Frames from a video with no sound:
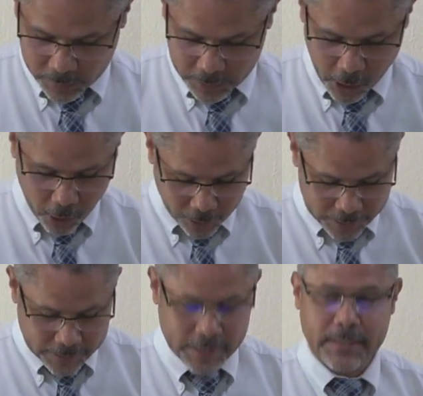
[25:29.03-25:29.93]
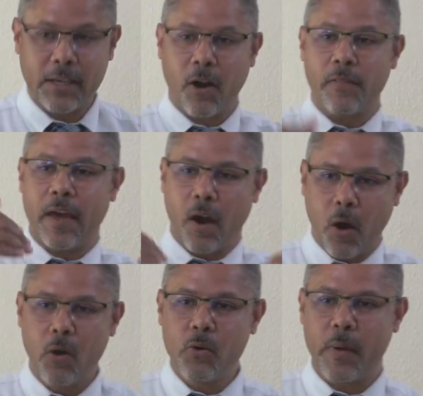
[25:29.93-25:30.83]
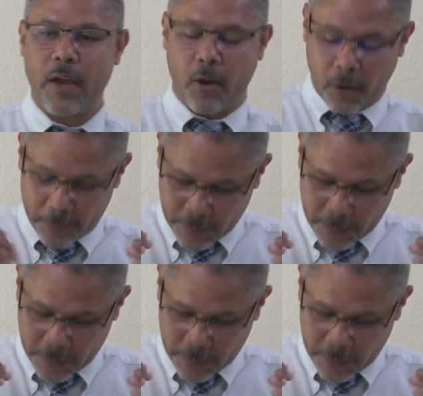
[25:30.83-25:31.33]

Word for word: They're not insisting on their own way or on